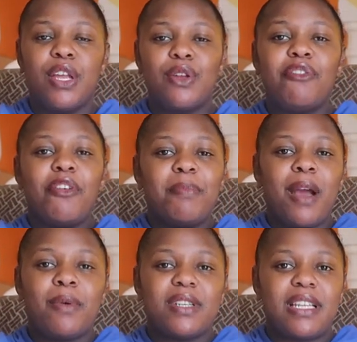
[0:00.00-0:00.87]
You know, for
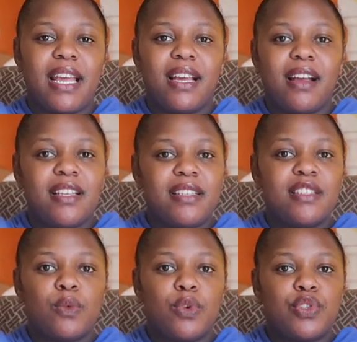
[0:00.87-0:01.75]
me, I was like, I
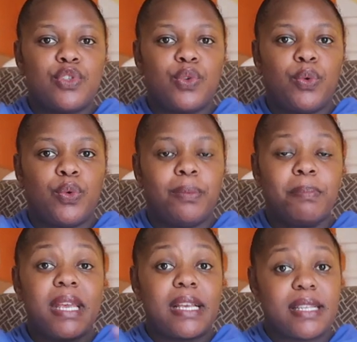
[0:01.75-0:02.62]
just want to
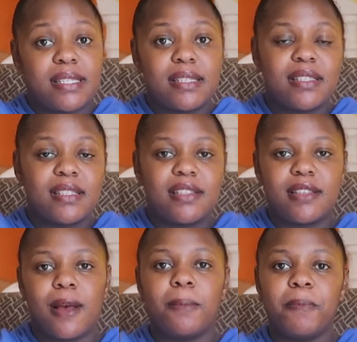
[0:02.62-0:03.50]
mix
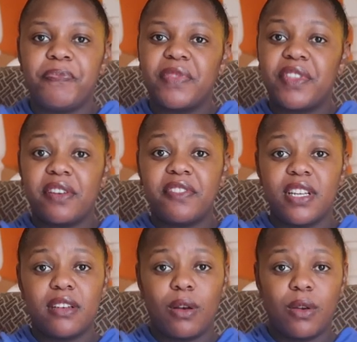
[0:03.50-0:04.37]
some
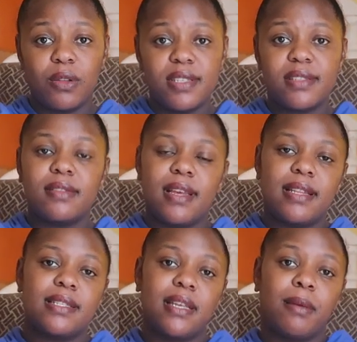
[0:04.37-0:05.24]
thrifted clothes
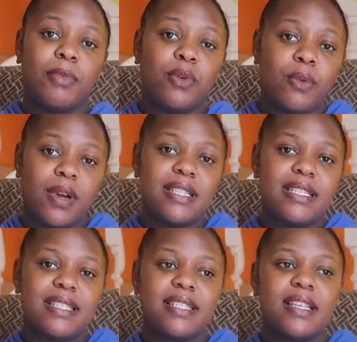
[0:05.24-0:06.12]
and some new
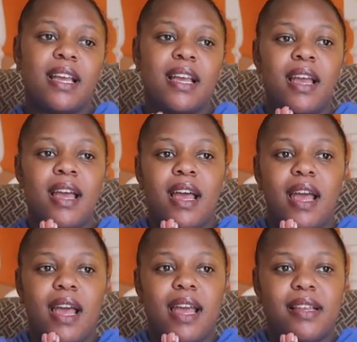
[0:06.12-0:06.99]
ones
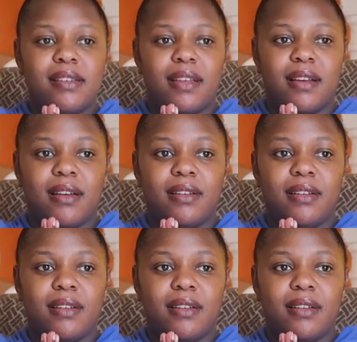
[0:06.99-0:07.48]
and